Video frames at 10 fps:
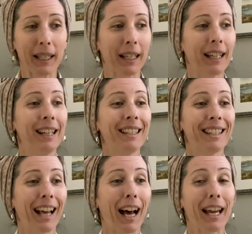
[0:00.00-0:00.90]

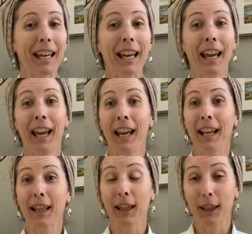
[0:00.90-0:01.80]
because I
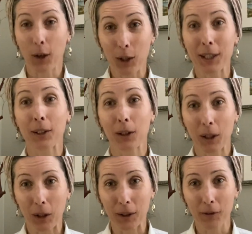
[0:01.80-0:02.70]
lost a
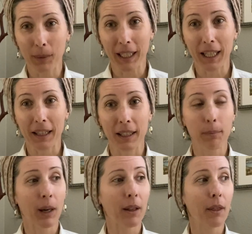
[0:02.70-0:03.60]
lot of money this
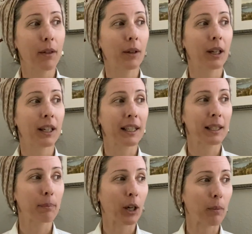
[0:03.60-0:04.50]
month uh,
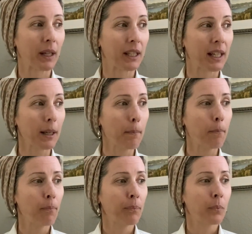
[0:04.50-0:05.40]
experimenting.
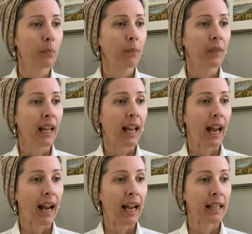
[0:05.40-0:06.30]

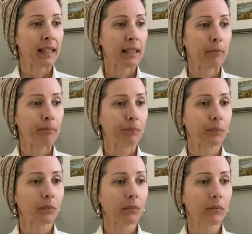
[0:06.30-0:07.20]
And
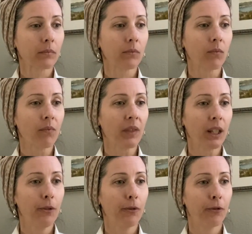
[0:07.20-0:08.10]

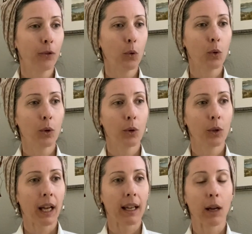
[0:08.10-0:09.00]

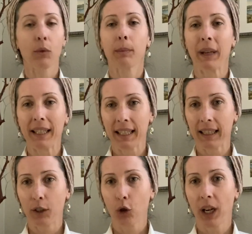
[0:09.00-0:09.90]
for I was
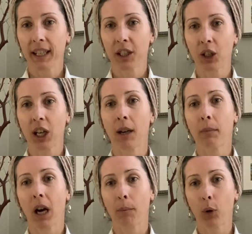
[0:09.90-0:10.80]
basically trying to
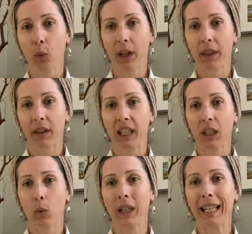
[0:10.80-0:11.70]
come up with
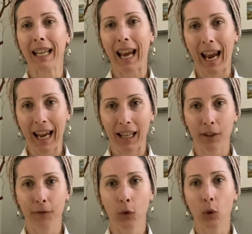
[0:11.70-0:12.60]
the winning
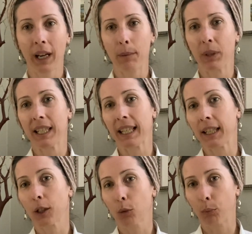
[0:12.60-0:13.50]
ad for a
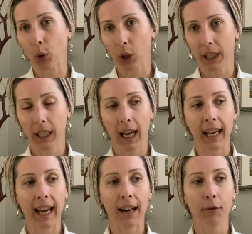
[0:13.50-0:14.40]
particular book. I
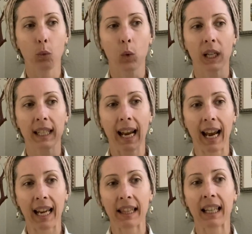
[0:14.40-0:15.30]
have one
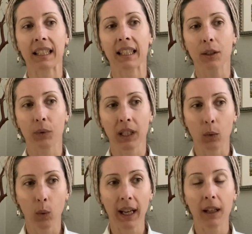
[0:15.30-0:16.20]
ad that does really
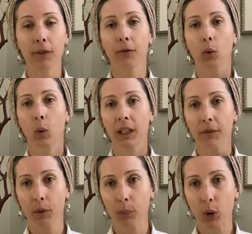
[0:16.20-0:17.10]
well for one
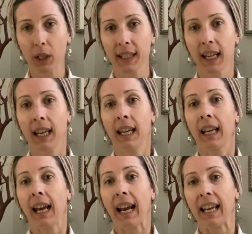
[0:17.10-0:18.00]
of the books
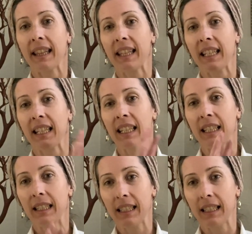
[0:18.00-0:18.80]
and the